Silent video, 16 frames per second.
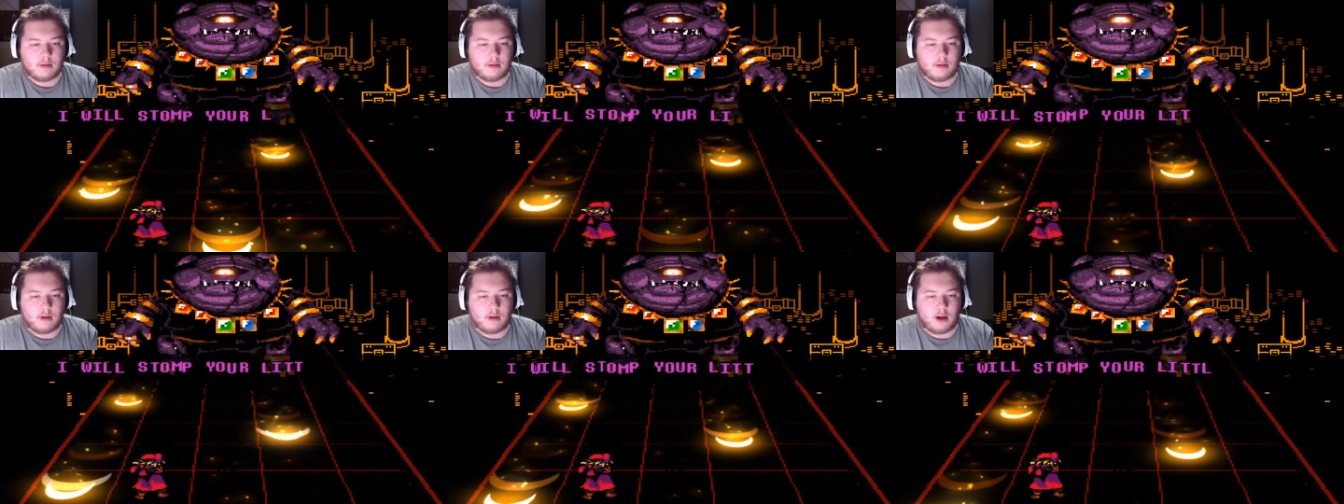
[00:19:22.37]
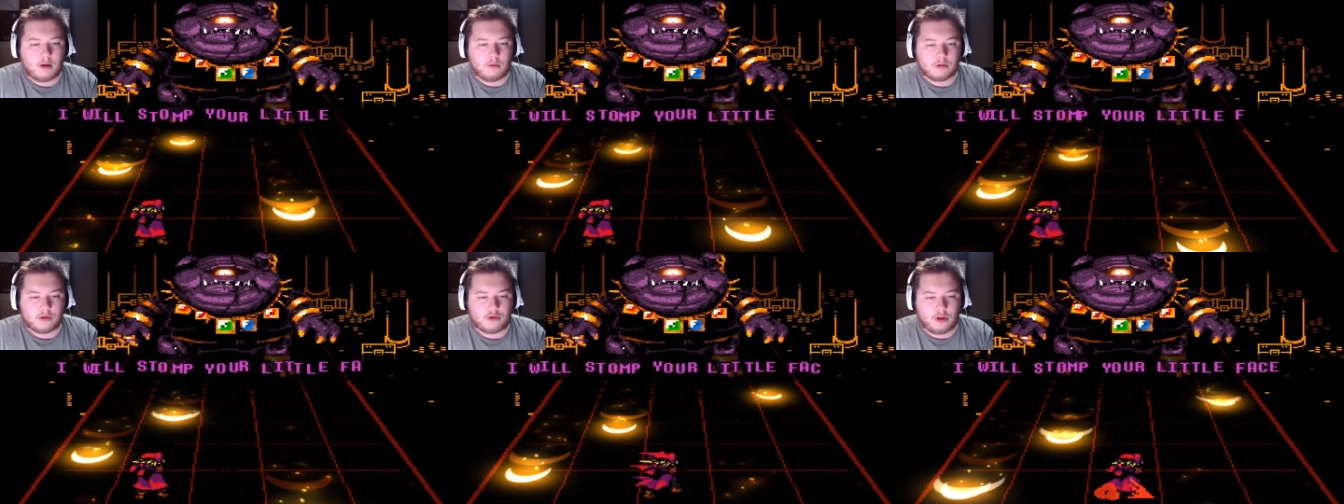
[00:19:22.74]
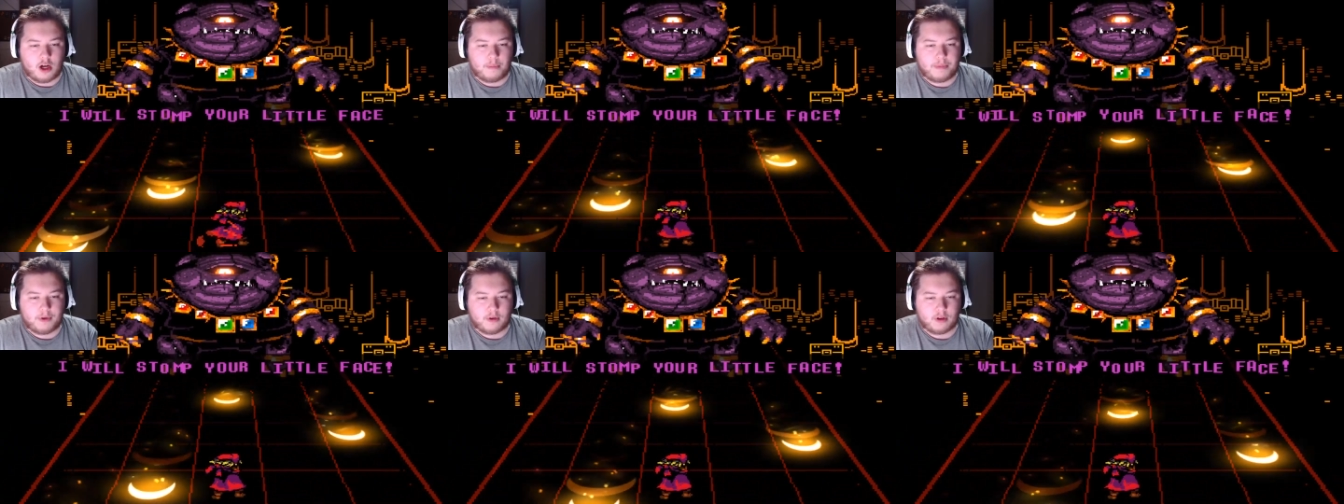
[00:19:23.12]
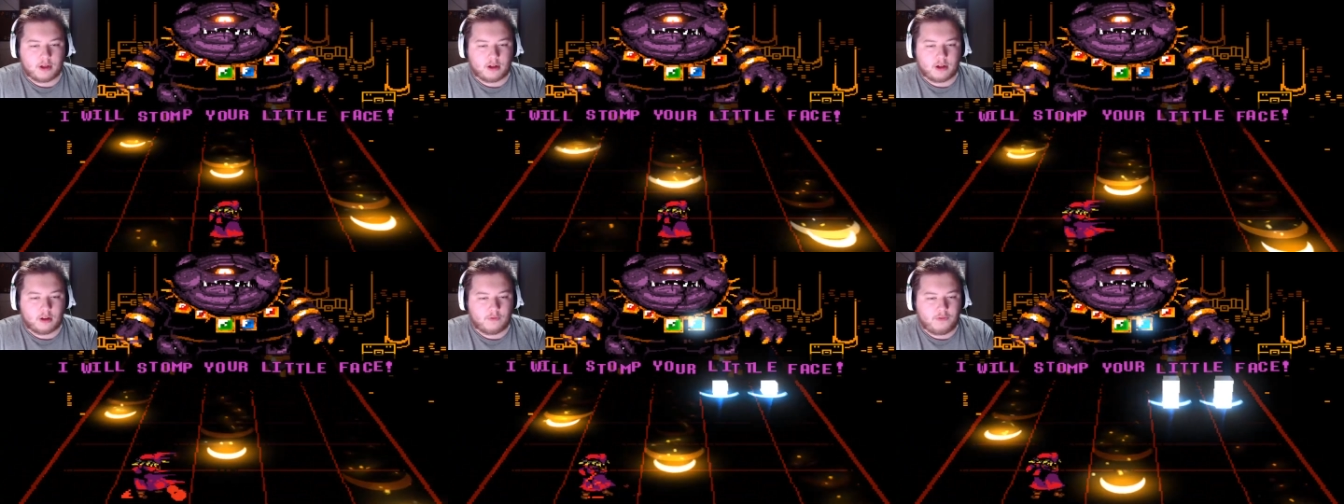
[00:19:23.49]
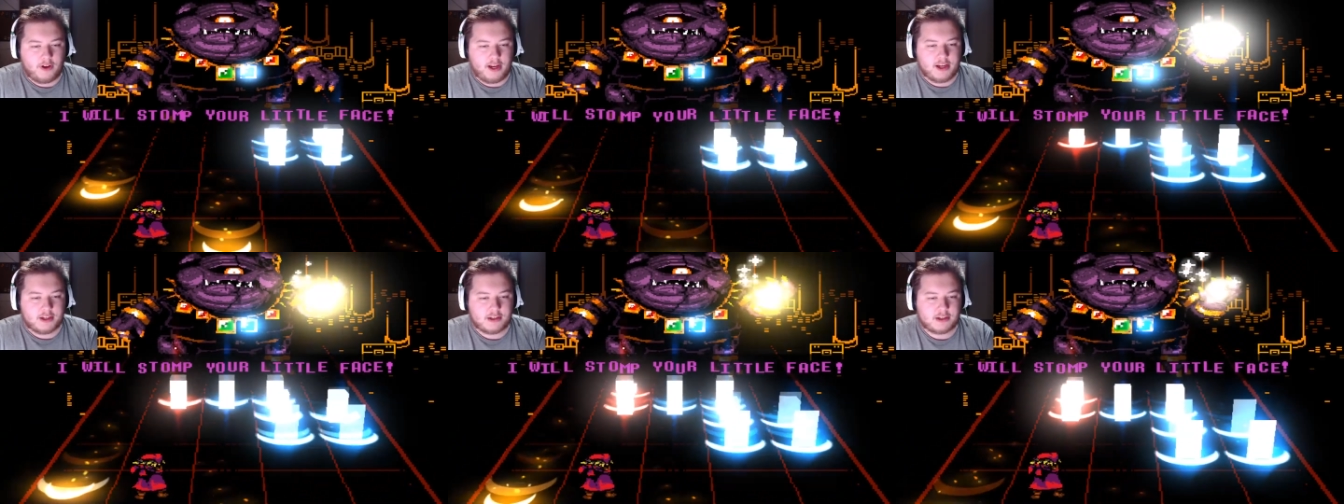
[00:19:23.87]
I will stomp your little
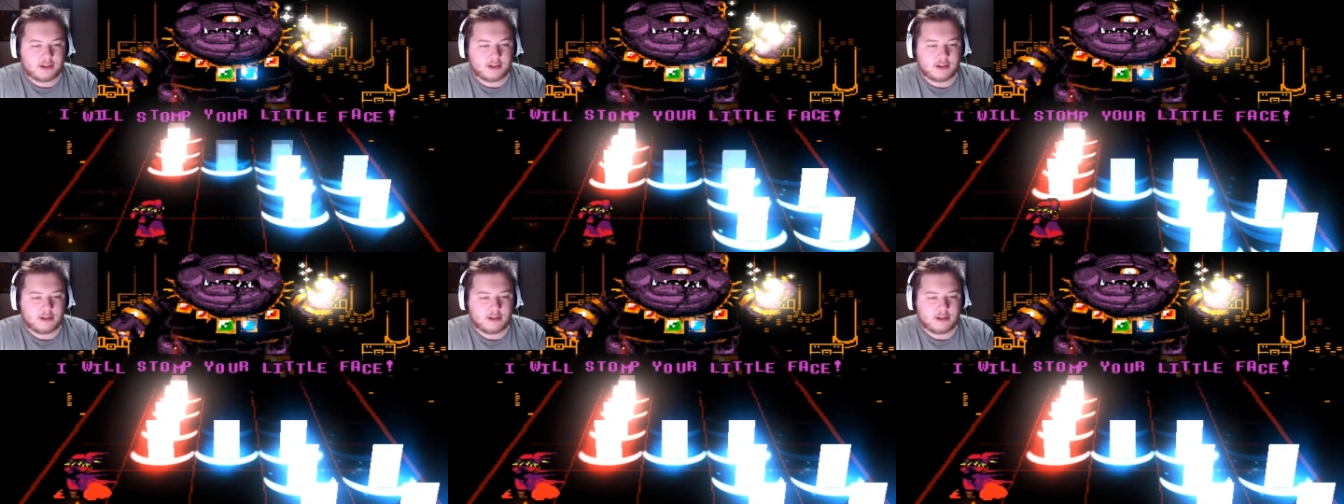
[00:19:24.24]
face!